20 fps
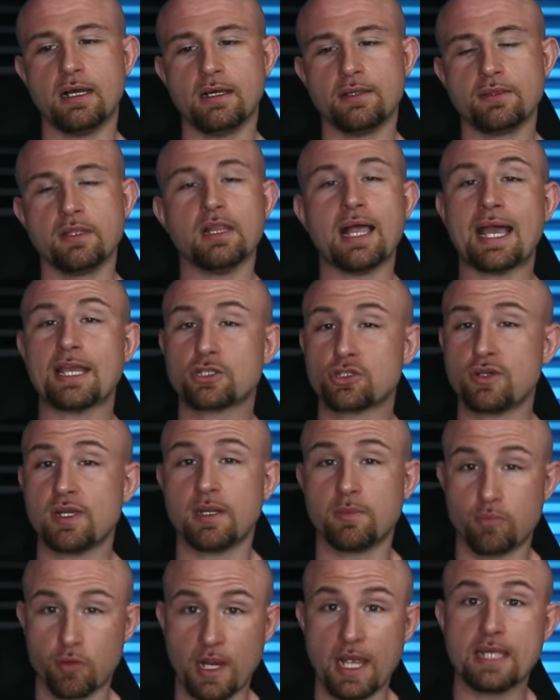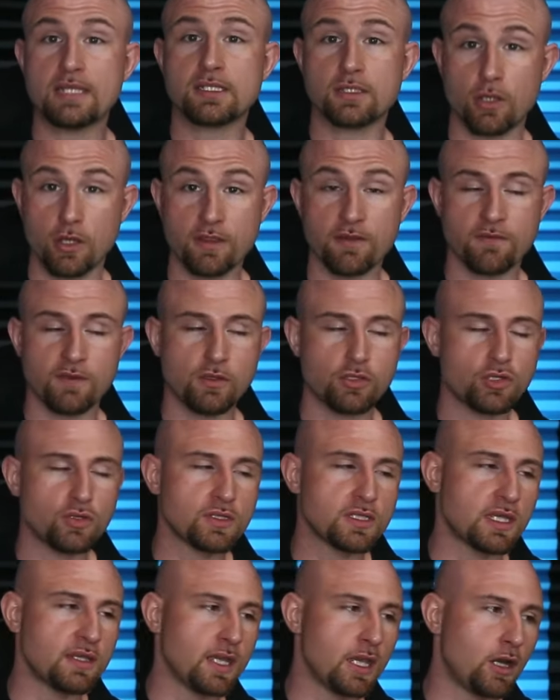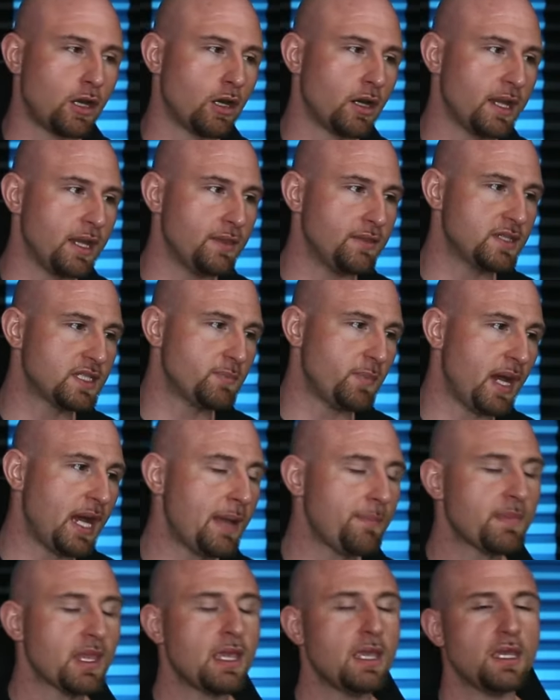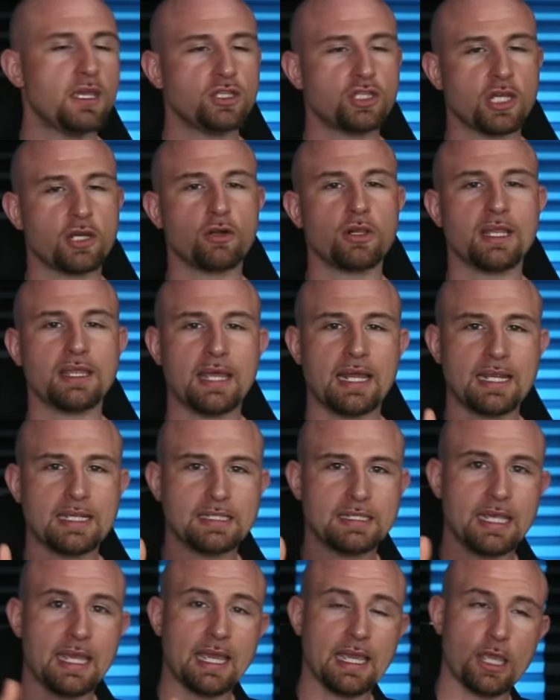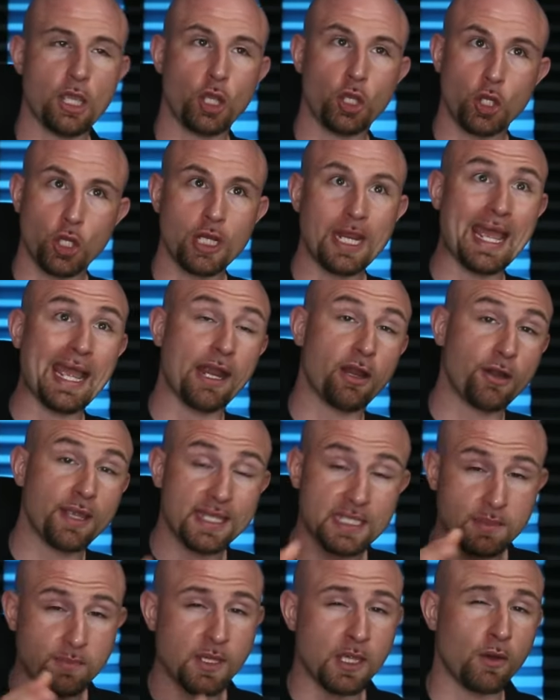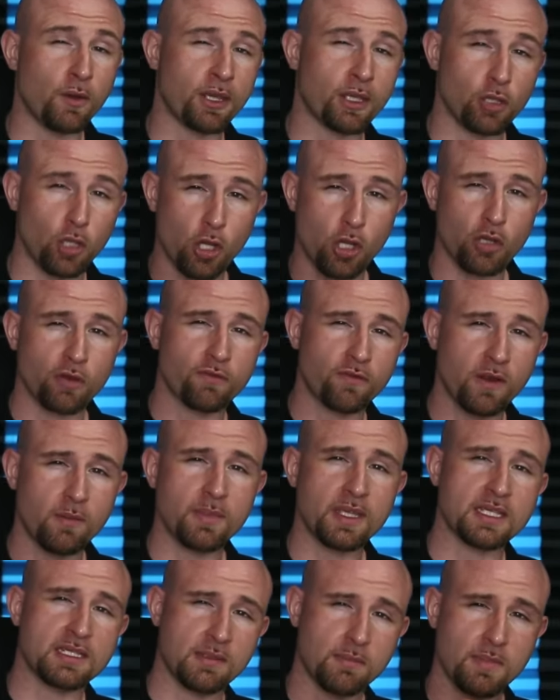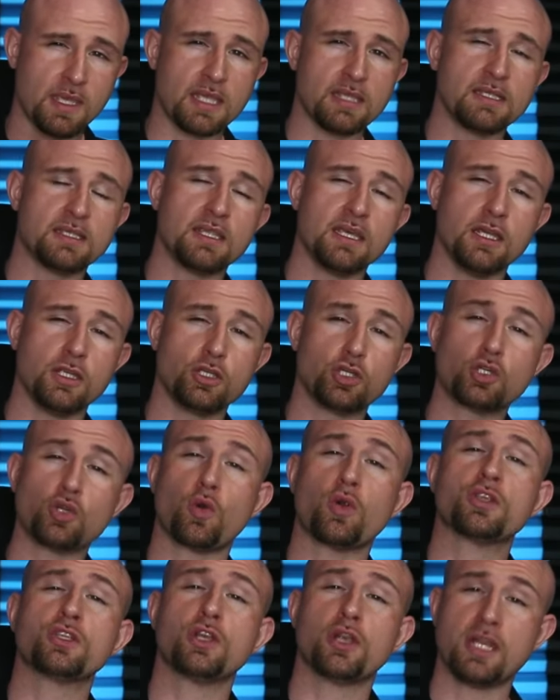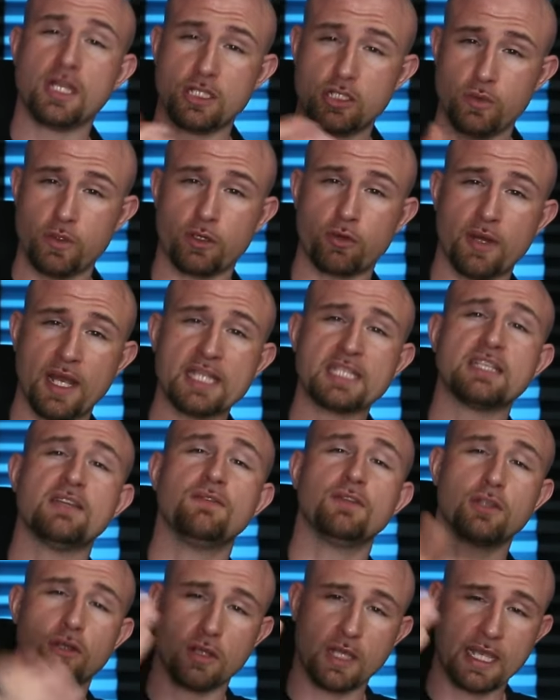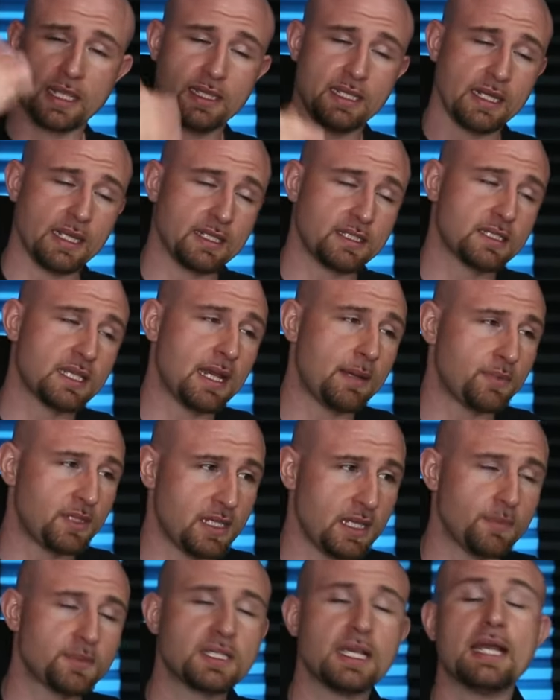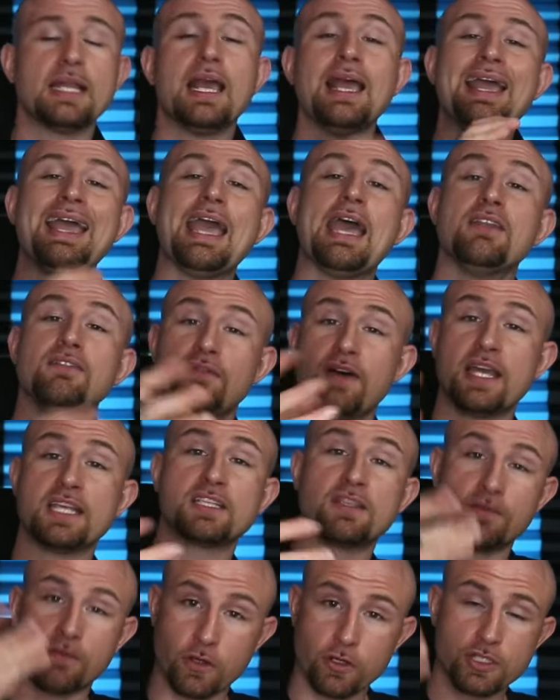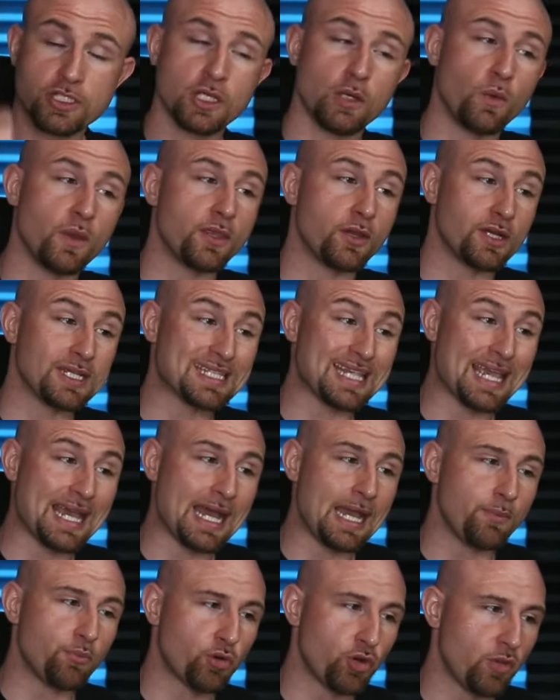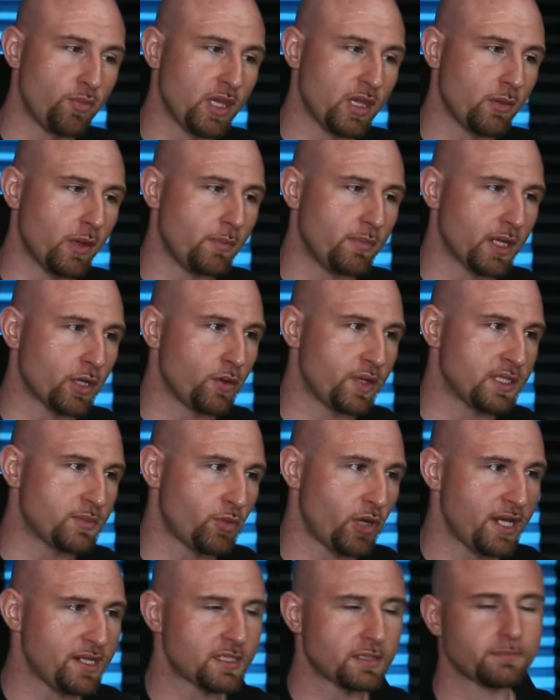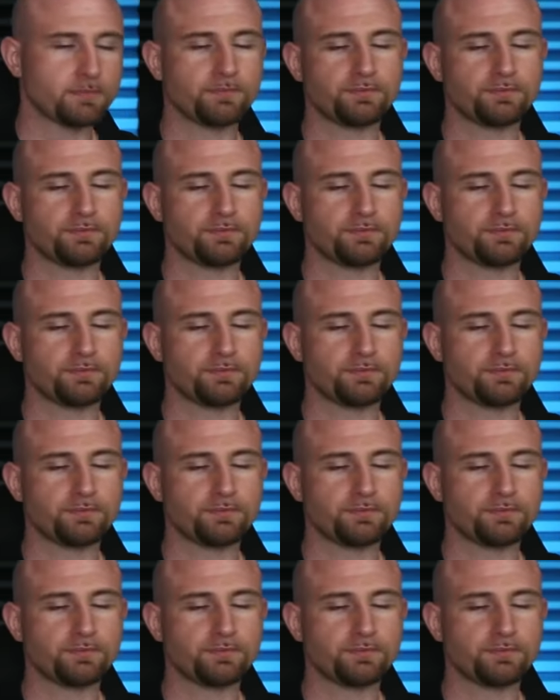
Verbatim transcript: last traded price on the futures than they are in spot. Generally, that is a good area to be going long from because it means that shorts are getting too aggressive and they're likely to get stopped to the upside, and vice versa when there is a high premium on Bitcoin's price